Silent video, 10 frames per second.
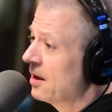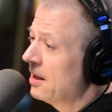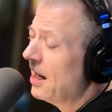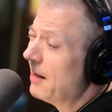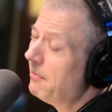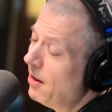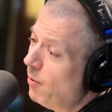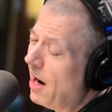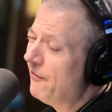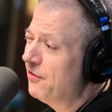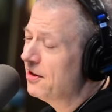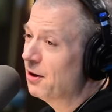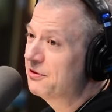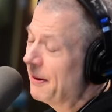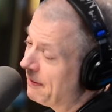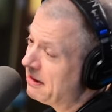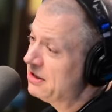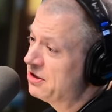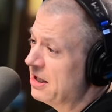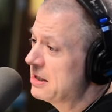Yeah, my wife. You know, typically
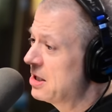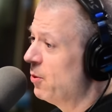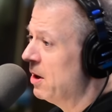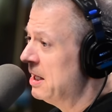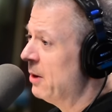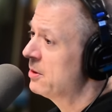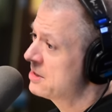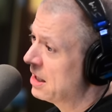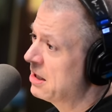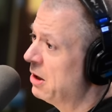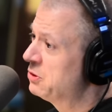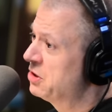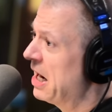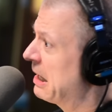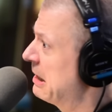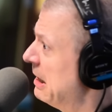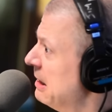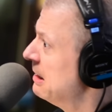she is the one that would say, "Go check."